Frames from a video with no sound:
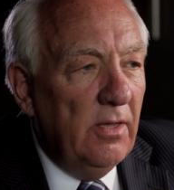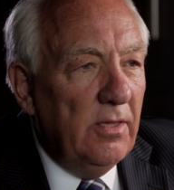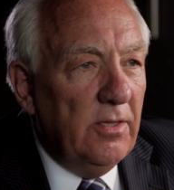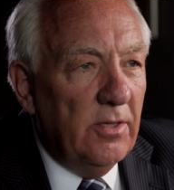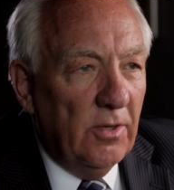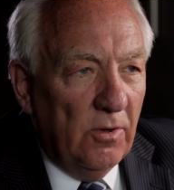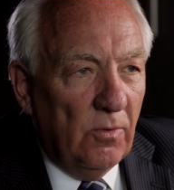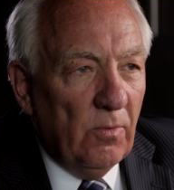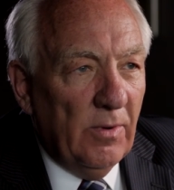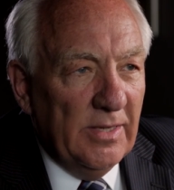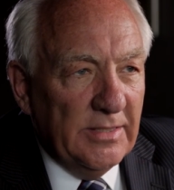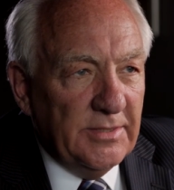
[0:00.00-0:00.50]

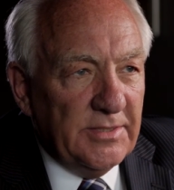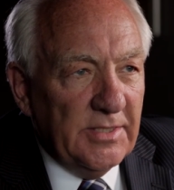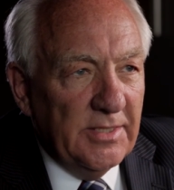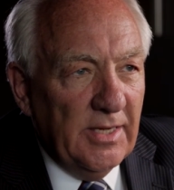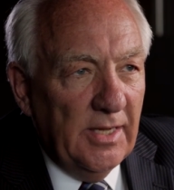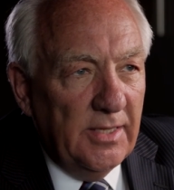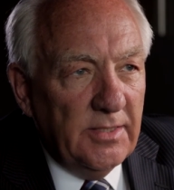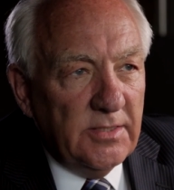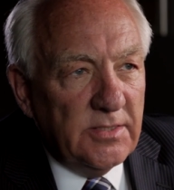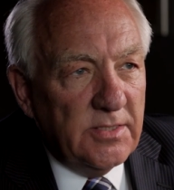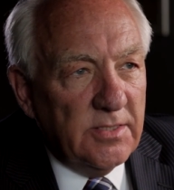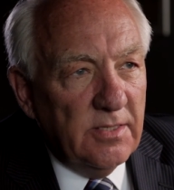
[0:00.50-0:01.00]
you know,
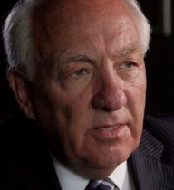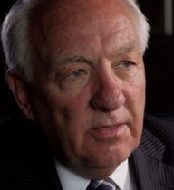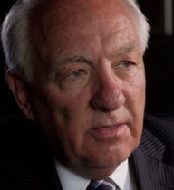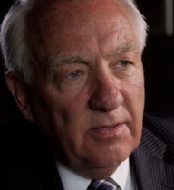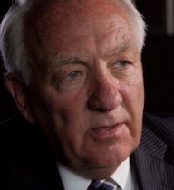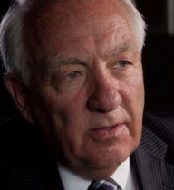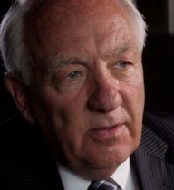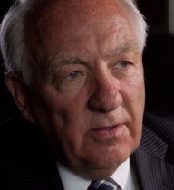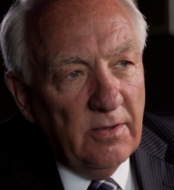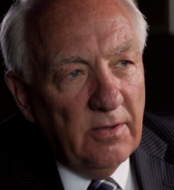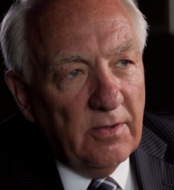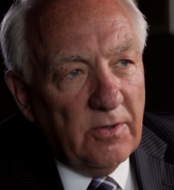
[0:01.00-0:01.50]
resonates
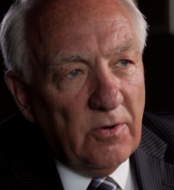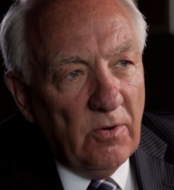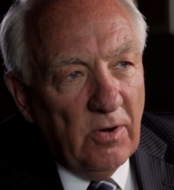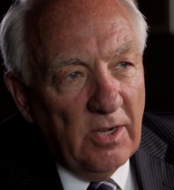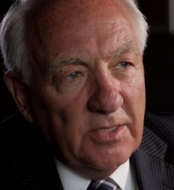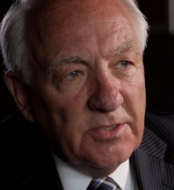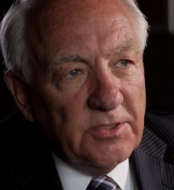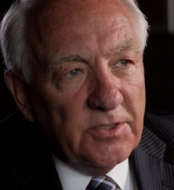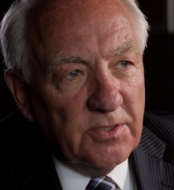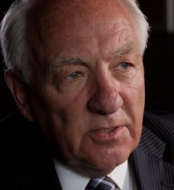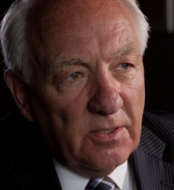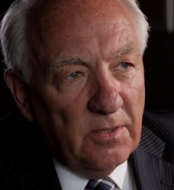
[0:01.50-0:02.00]
uh, uh,
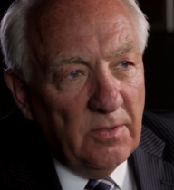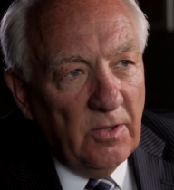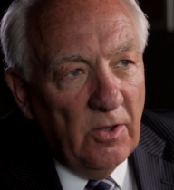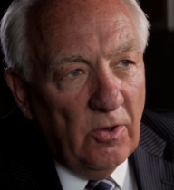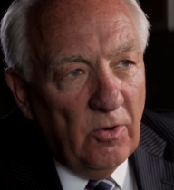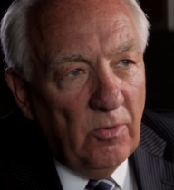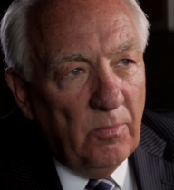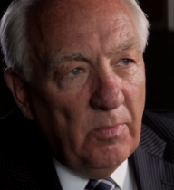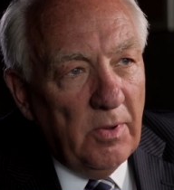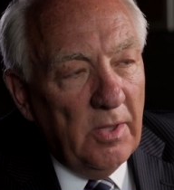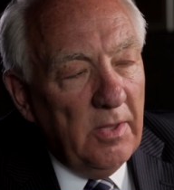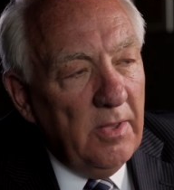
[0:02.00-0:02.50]
across the
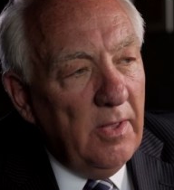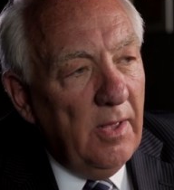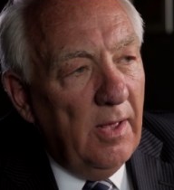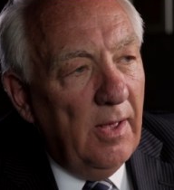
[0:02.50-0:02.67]
globe.